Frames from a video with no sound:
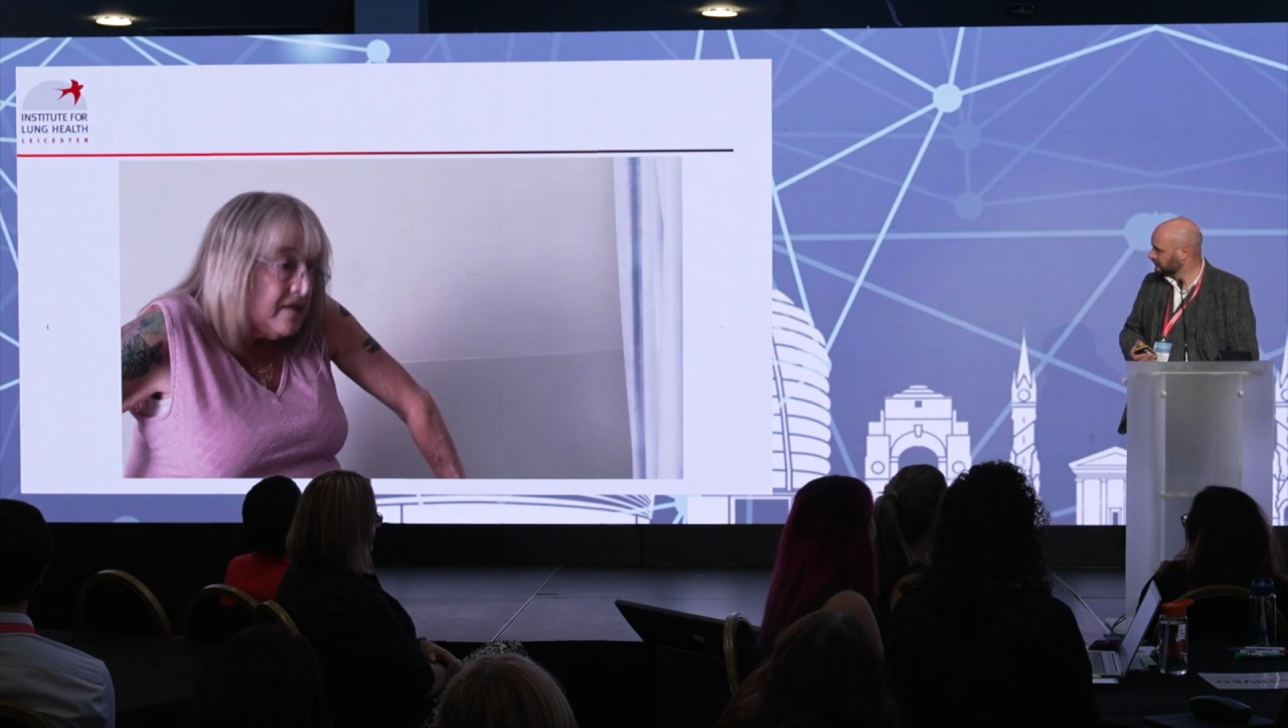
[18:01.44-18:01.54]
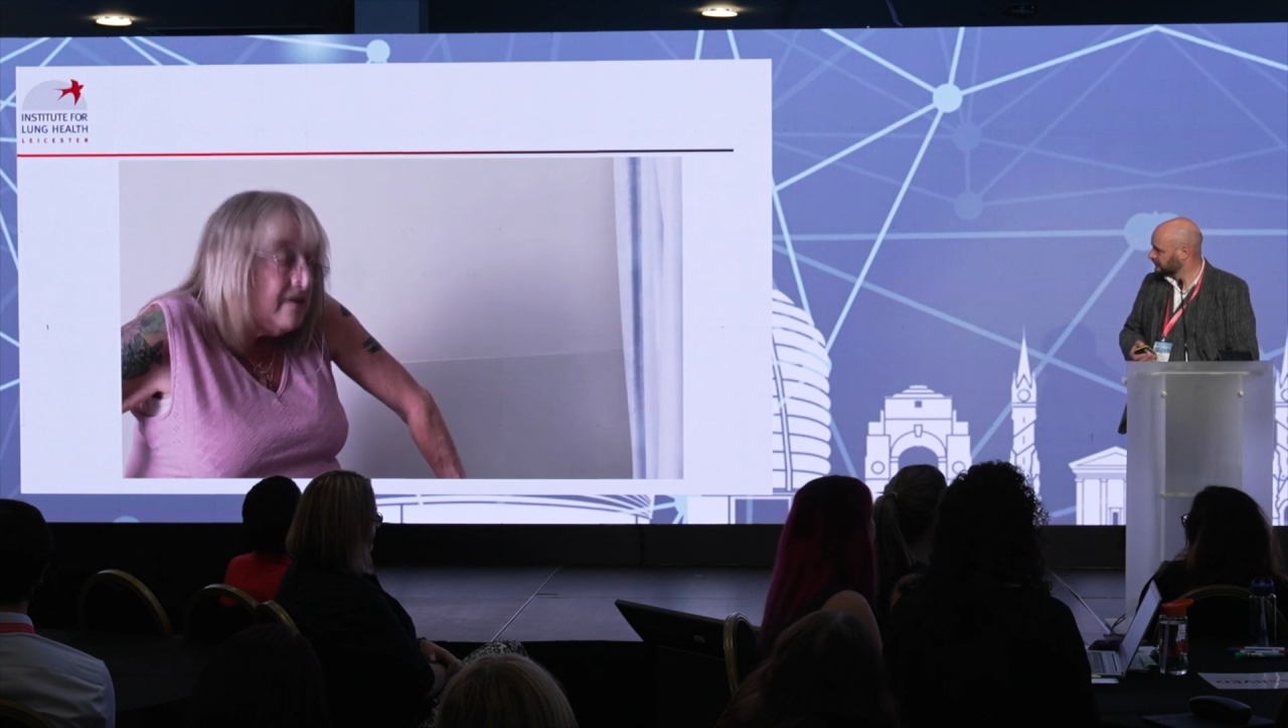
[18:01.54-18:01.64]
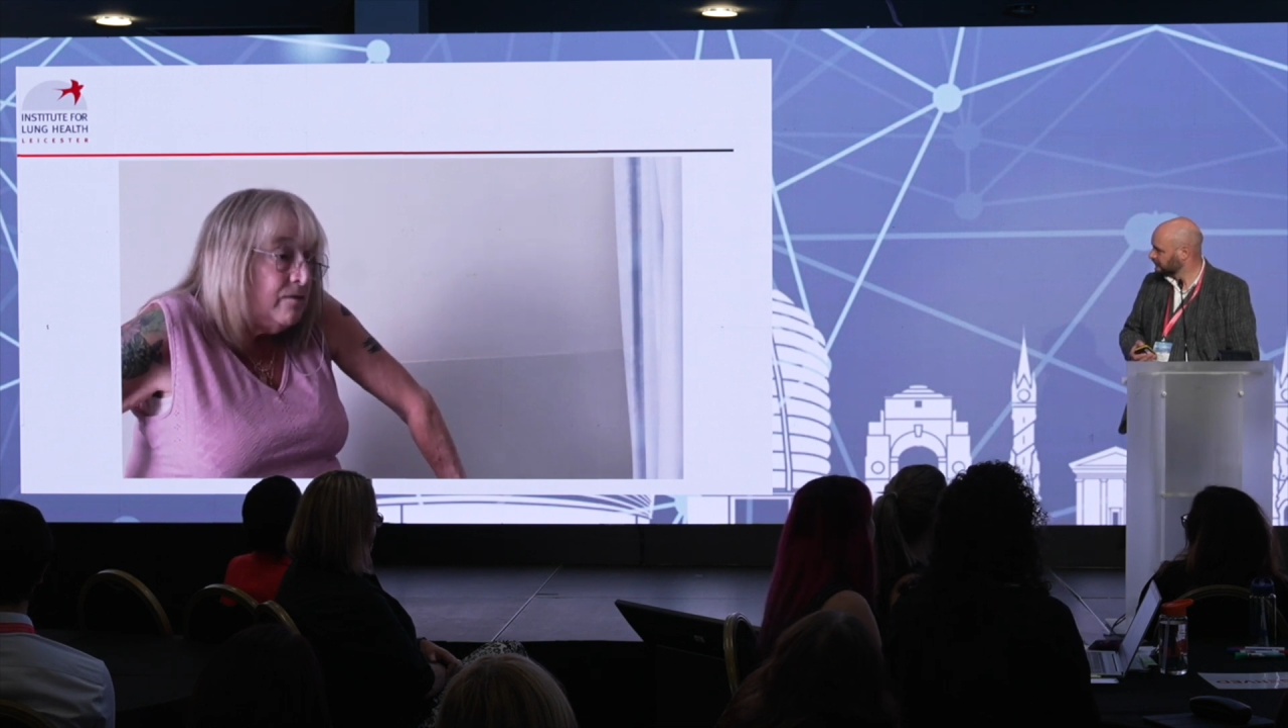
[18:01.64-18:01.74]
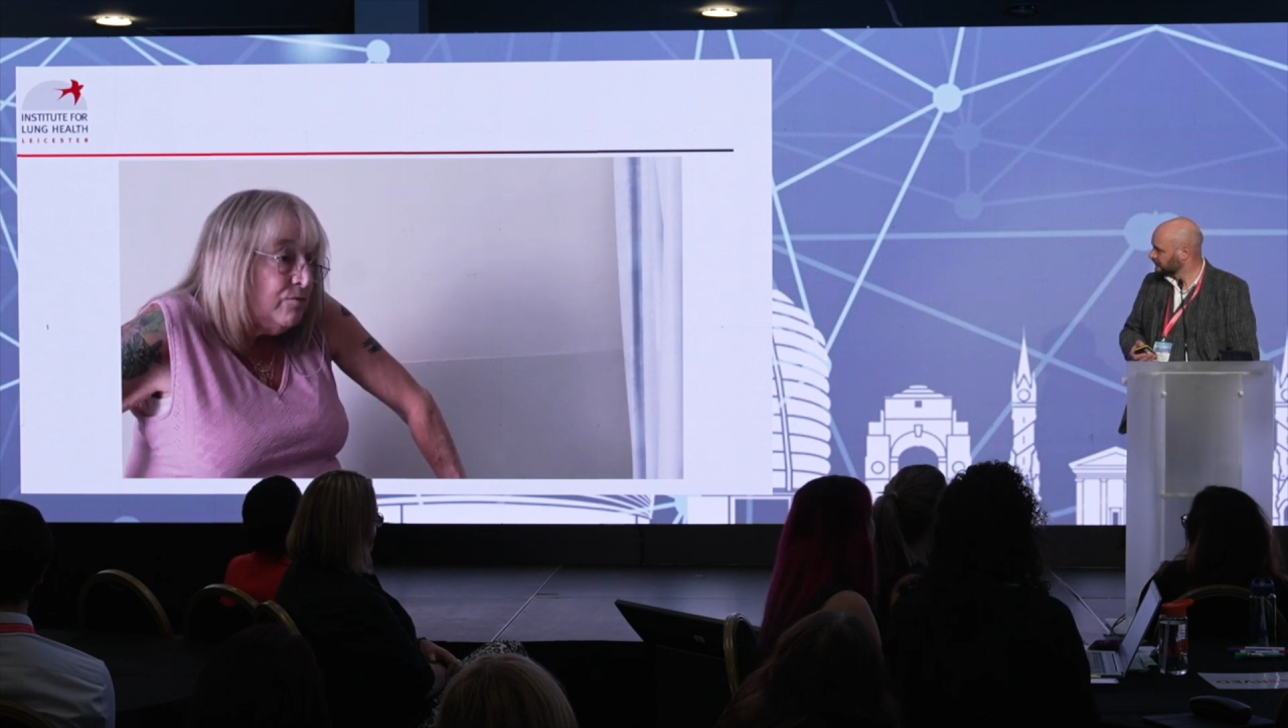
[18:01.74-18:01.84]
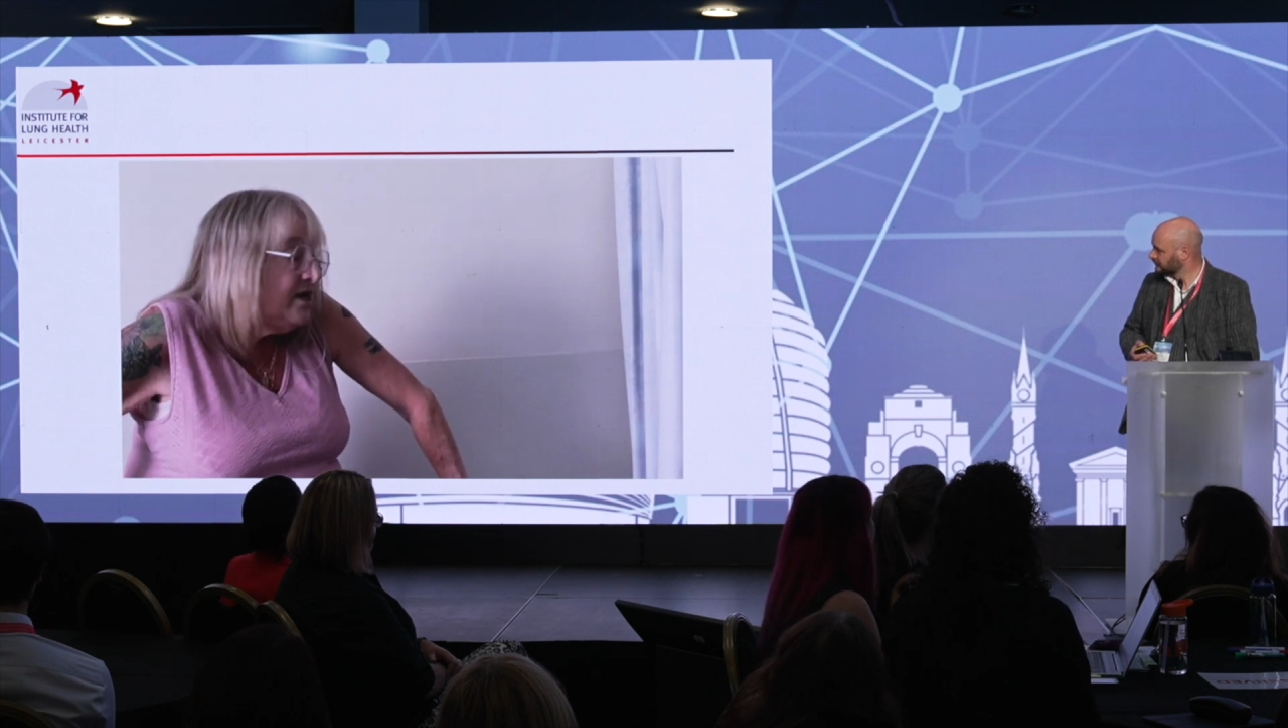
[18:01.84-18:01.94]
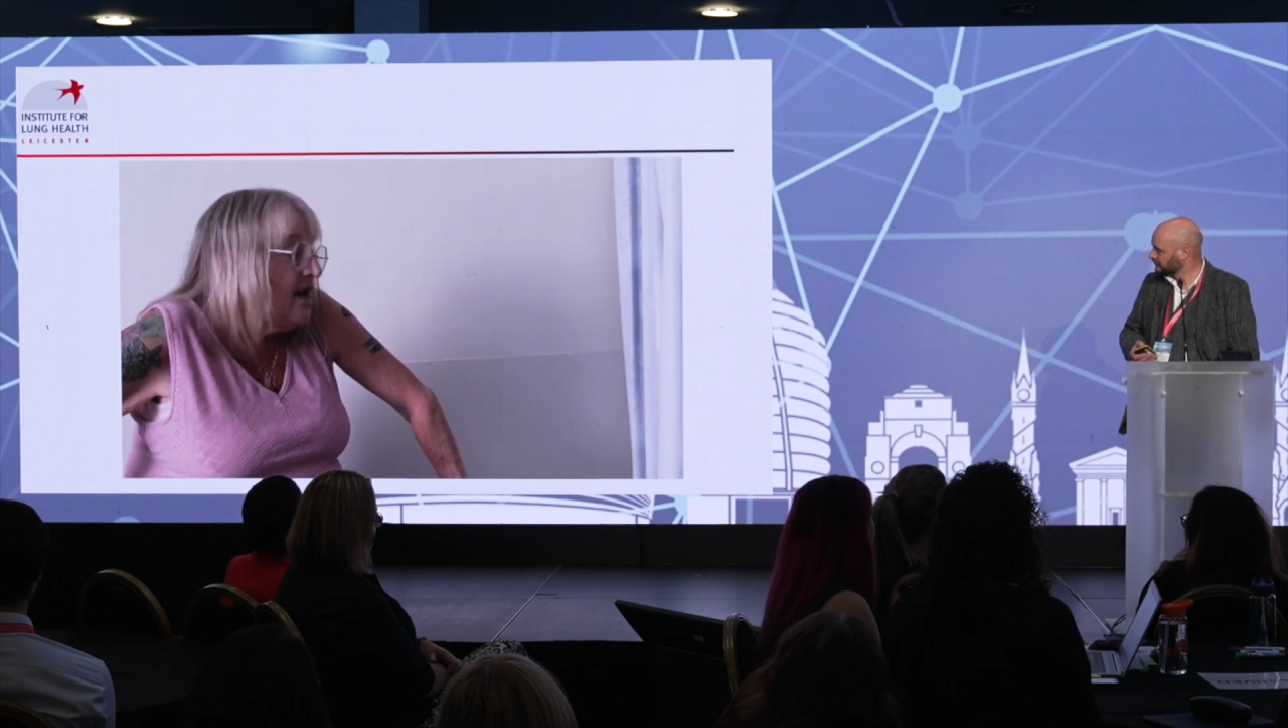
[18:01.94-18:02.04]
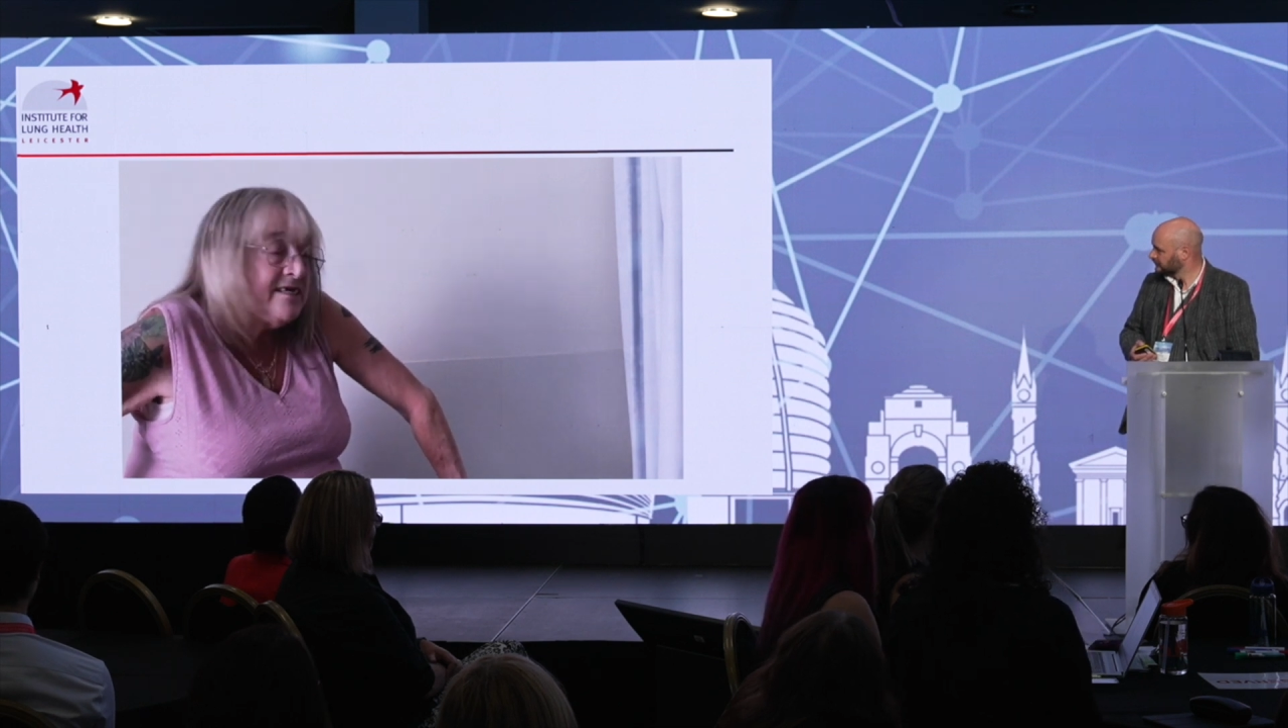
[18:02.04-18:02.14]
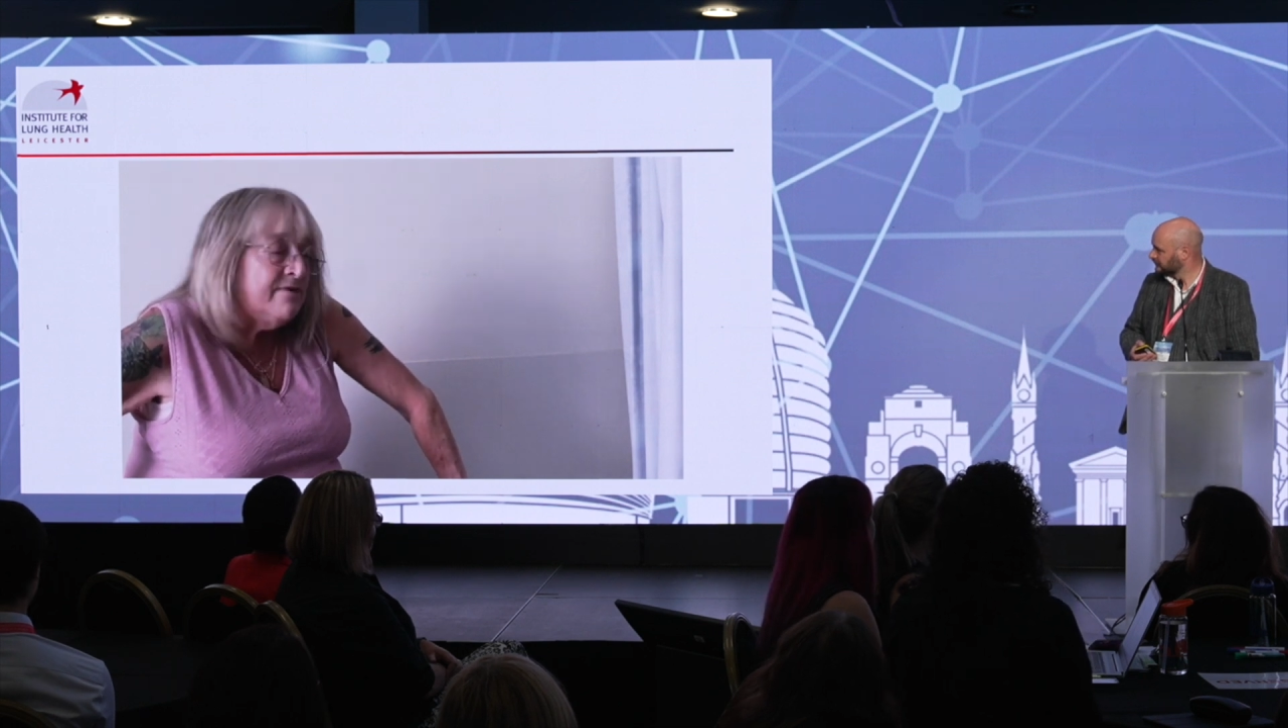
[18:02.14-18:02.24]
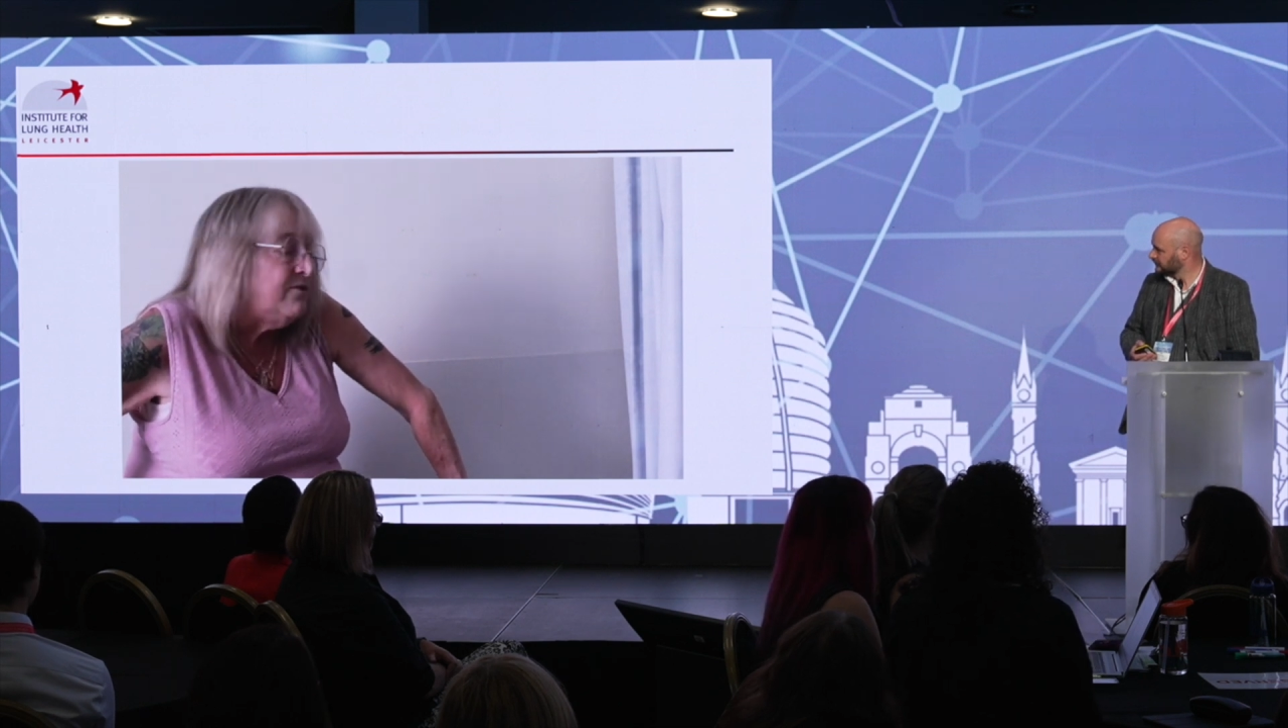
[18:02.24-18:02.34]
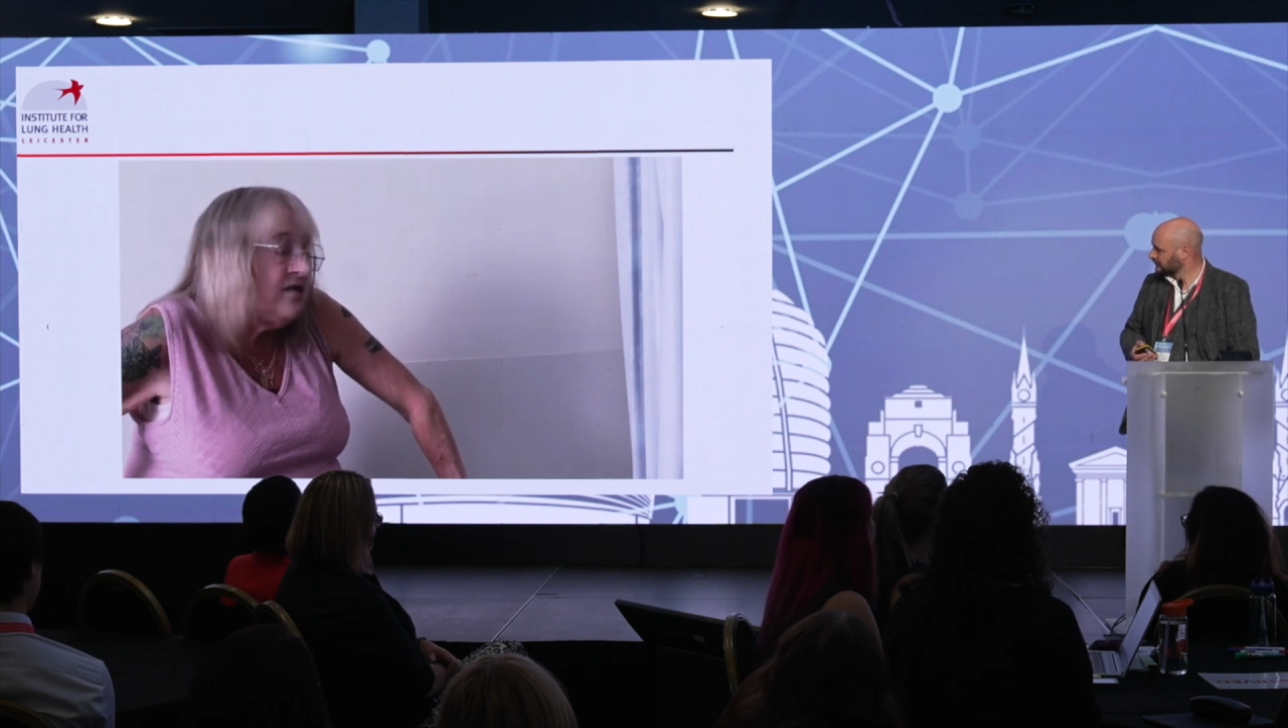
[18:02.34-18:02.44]
Yeah,
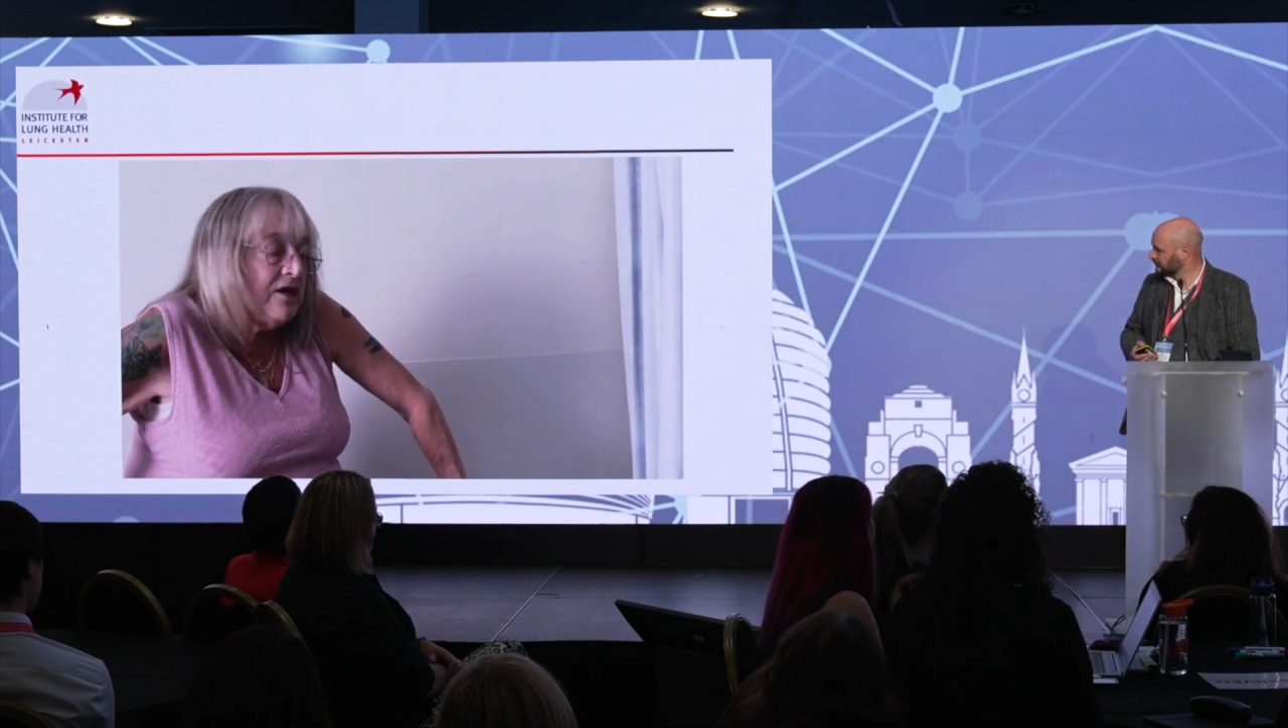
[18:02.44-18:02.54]
definitely,